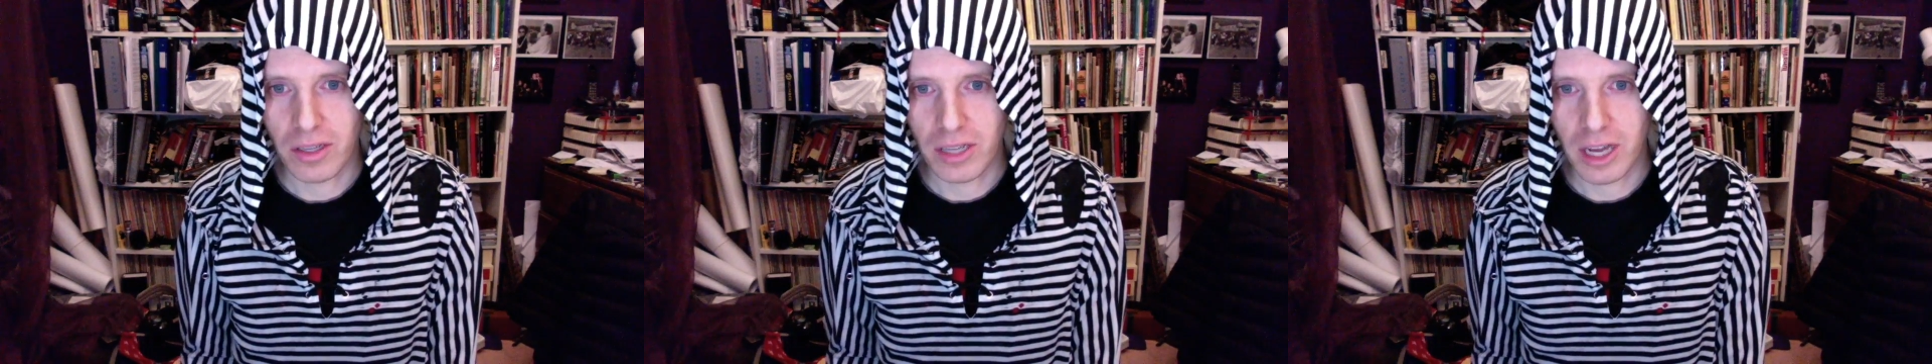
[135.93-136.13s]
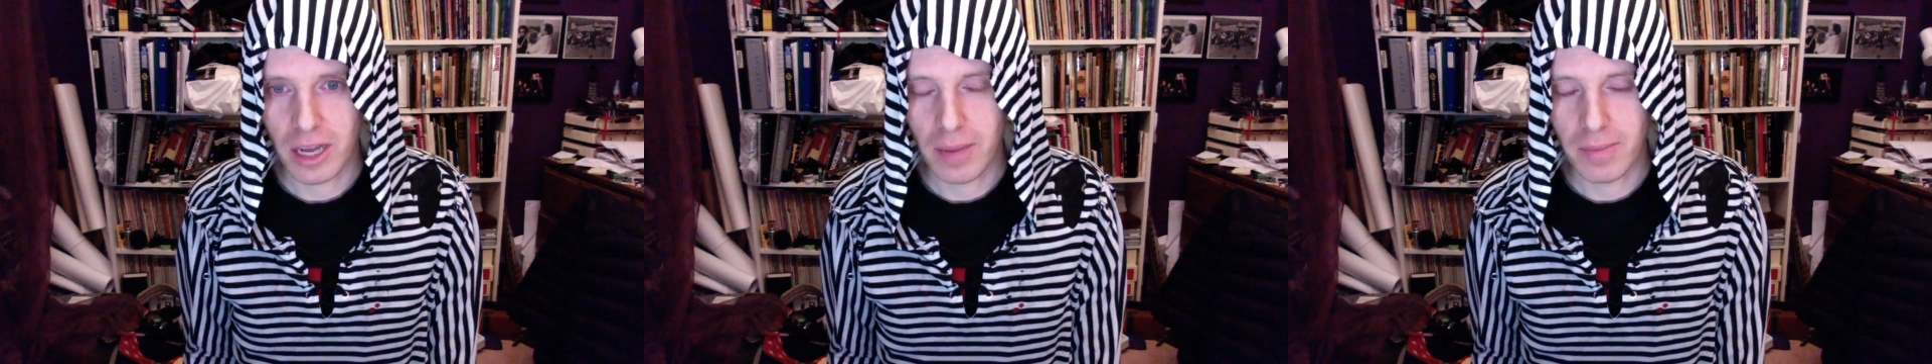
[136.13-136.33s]

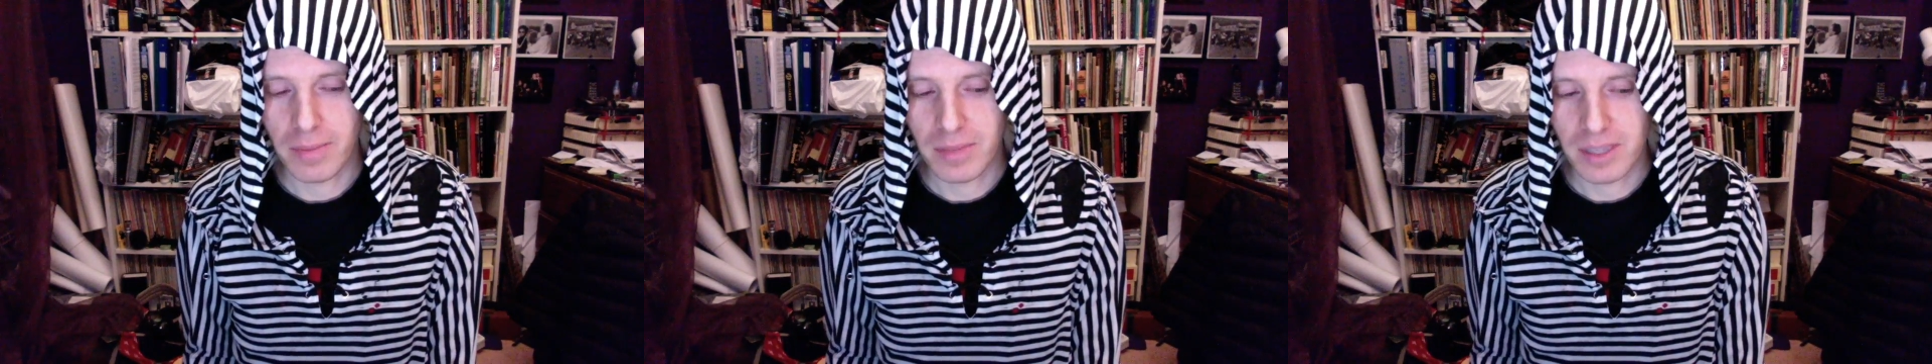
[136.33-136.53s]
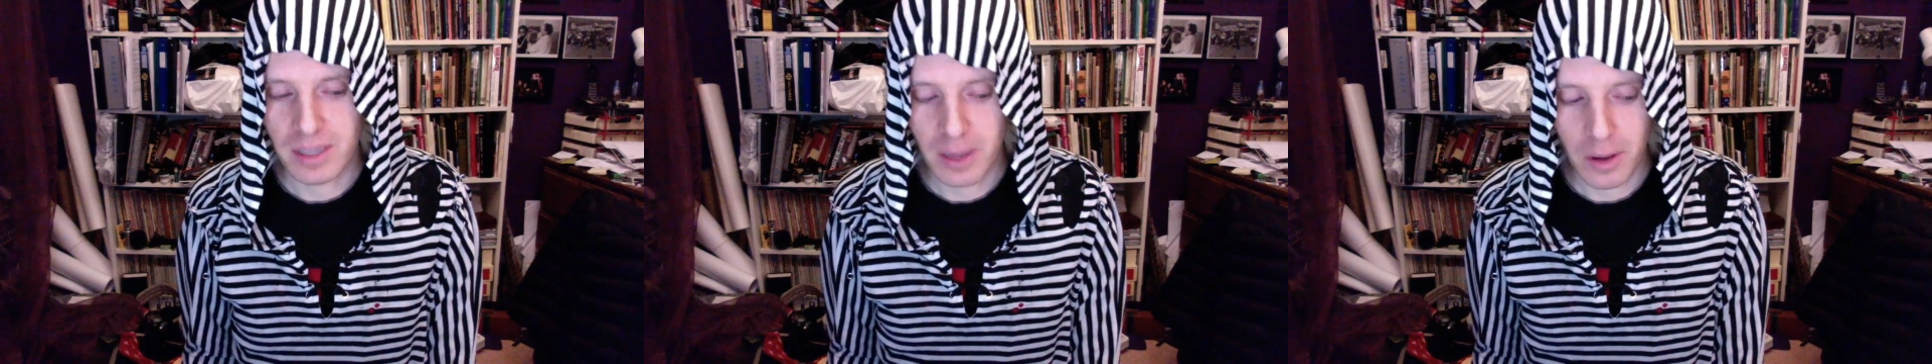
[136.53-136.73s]
time.
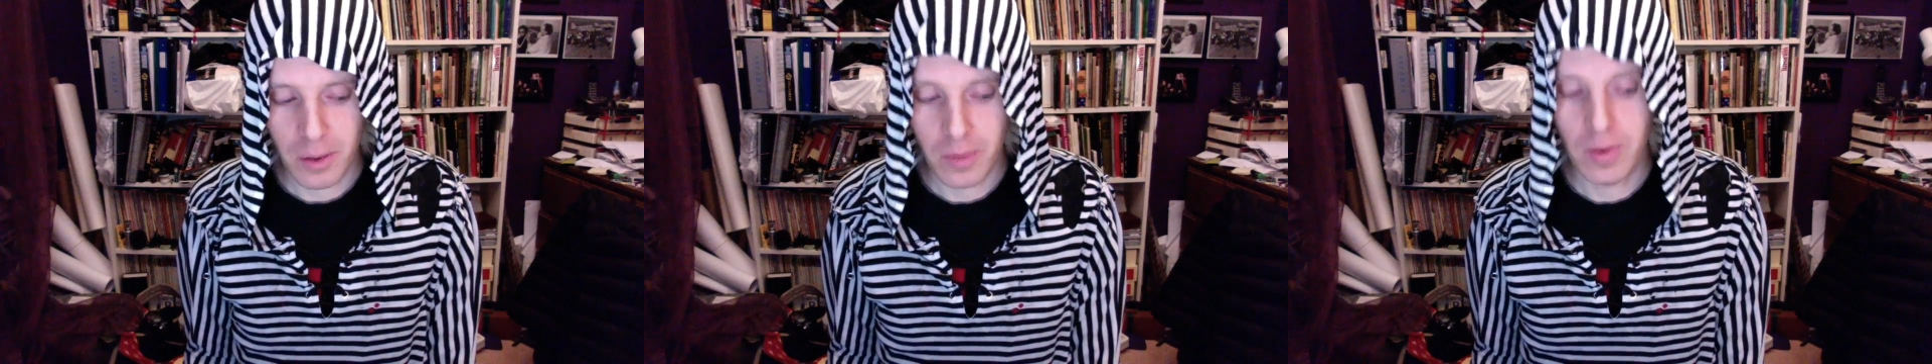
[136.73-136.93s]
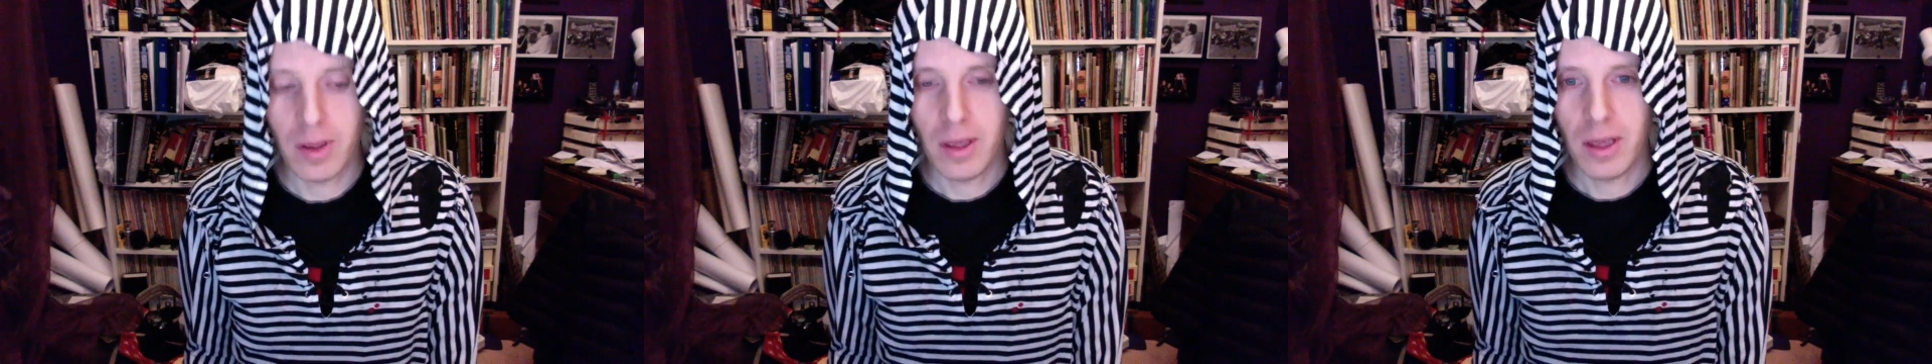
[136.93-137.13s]

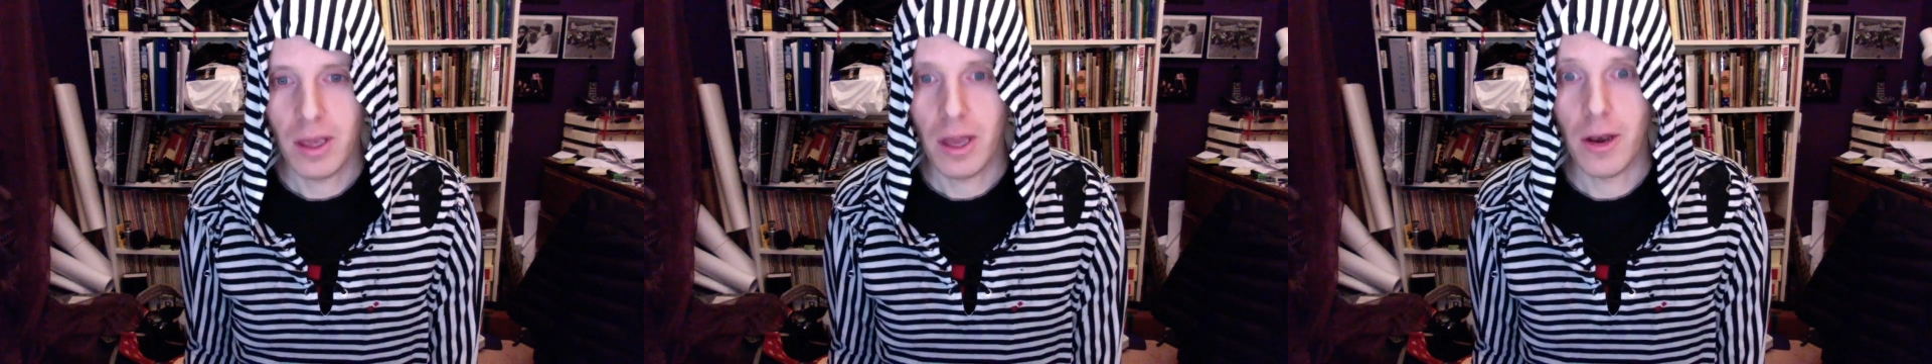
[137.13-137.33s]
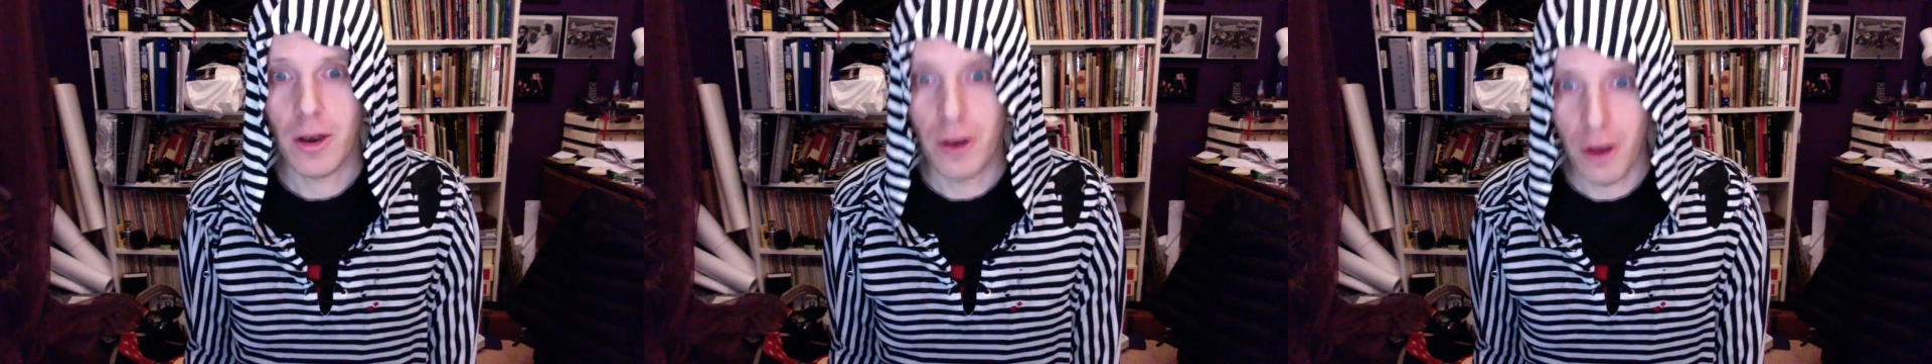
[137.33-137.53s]
So,
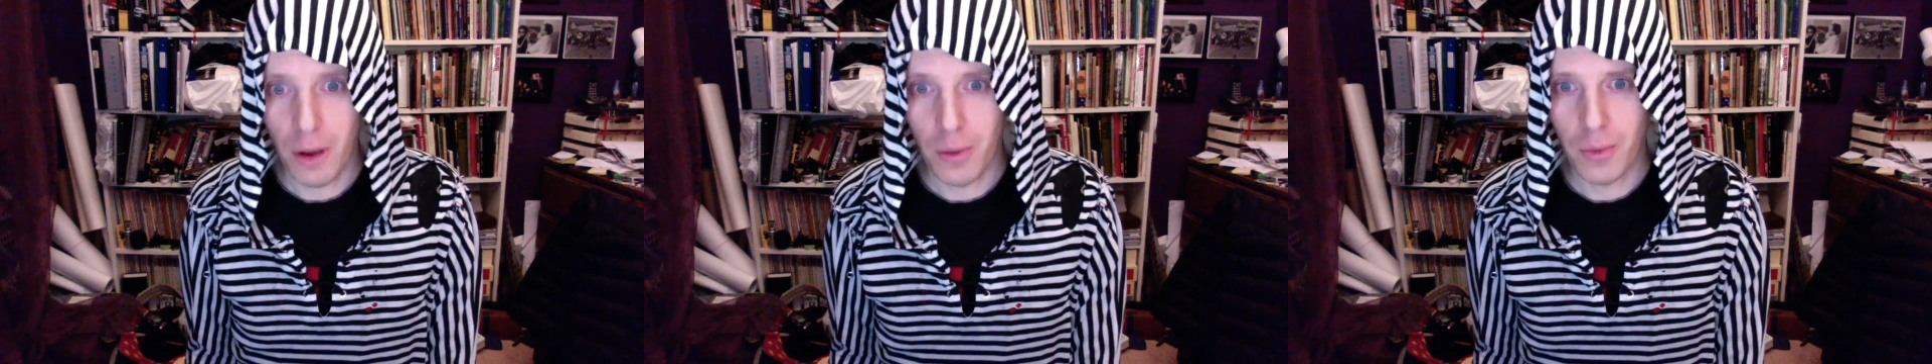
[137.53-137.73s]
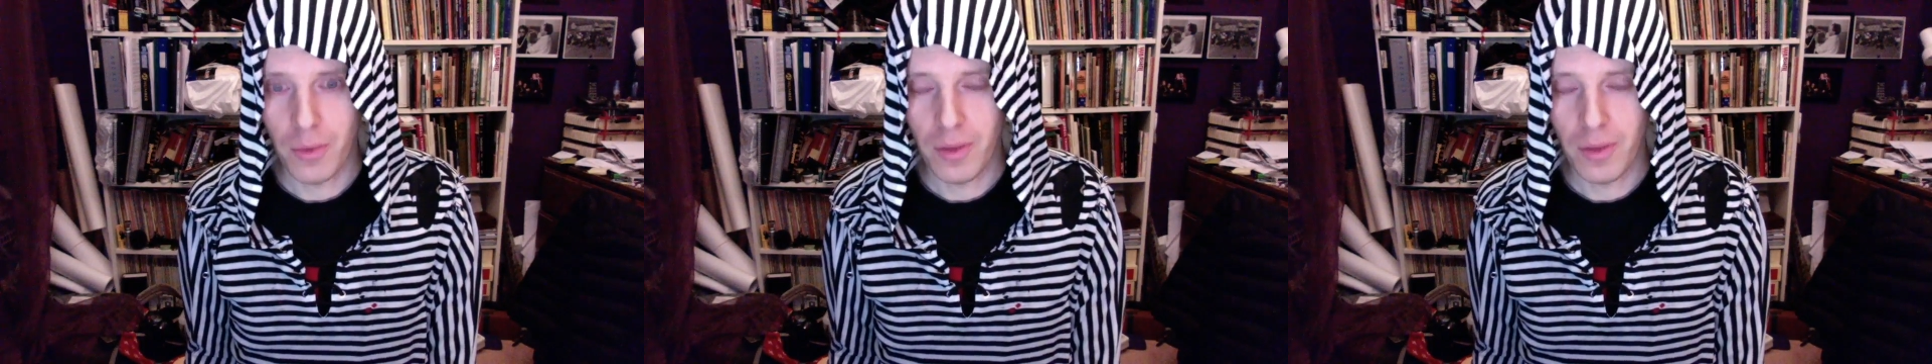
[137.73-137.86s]
no.